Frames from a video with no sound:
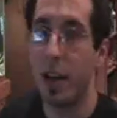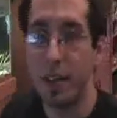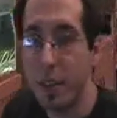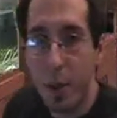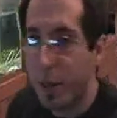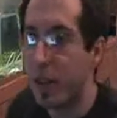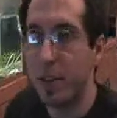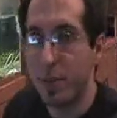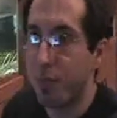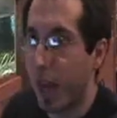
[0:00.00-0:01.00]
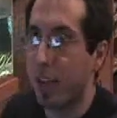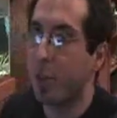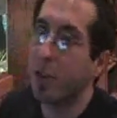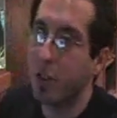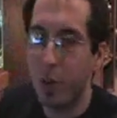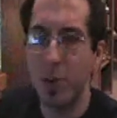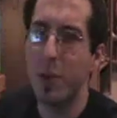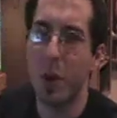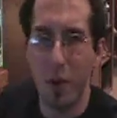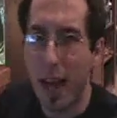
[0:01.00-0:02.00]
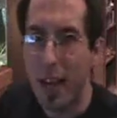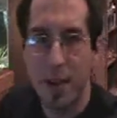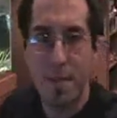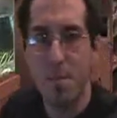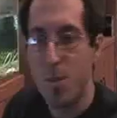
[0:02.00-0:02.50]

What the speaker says: And I mean, that's misinterpreted. You know that.